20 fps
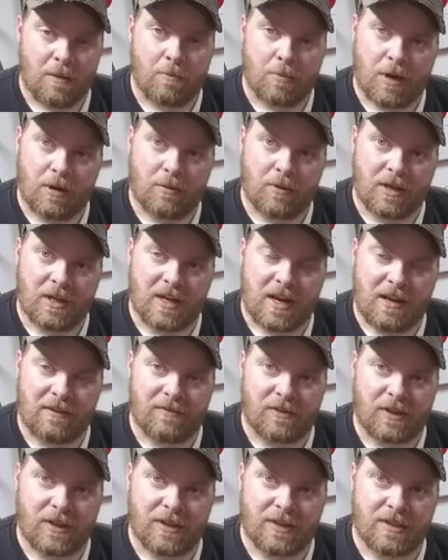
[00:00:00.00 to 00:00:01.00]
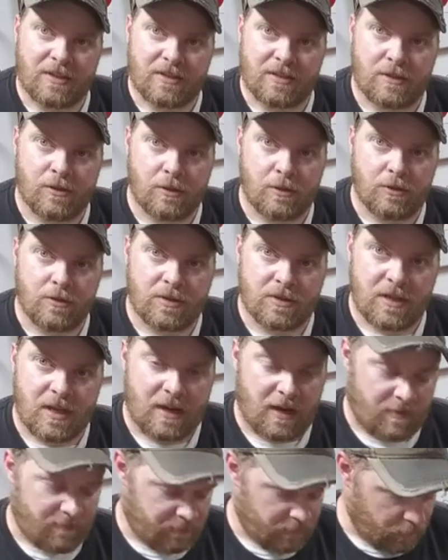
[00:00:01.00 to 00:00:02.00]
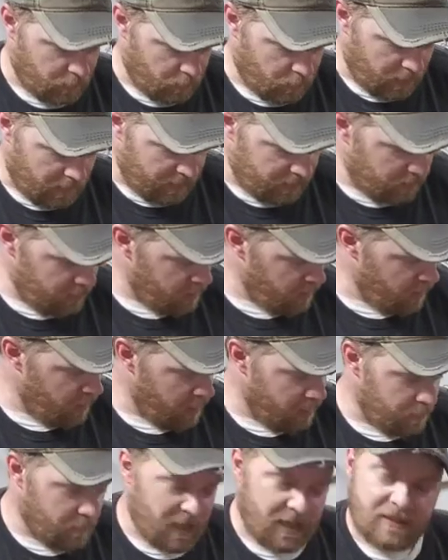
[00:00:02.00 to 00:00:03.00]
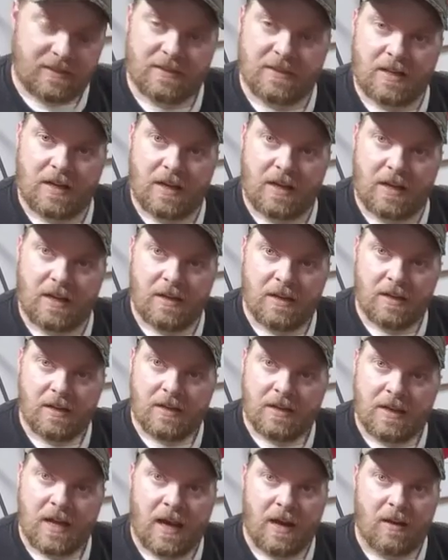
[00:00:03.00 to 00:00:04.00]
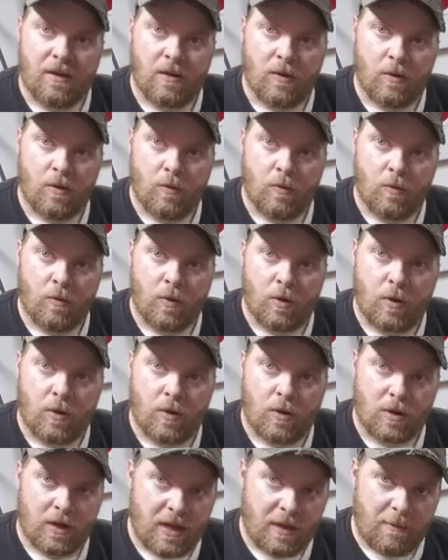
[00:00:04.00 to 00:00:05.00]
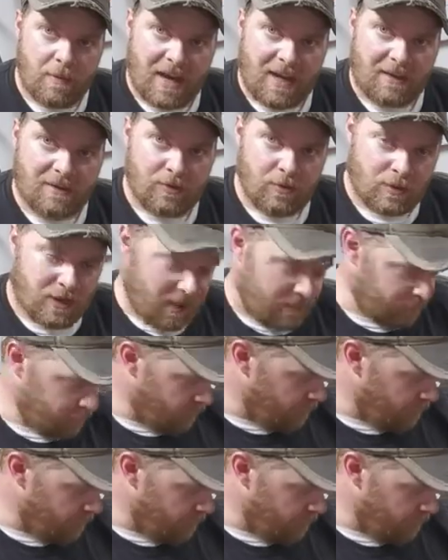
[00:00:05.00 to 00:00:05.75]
probably going to have to let this glue set up for a while. But yeah, we'll get back to it after a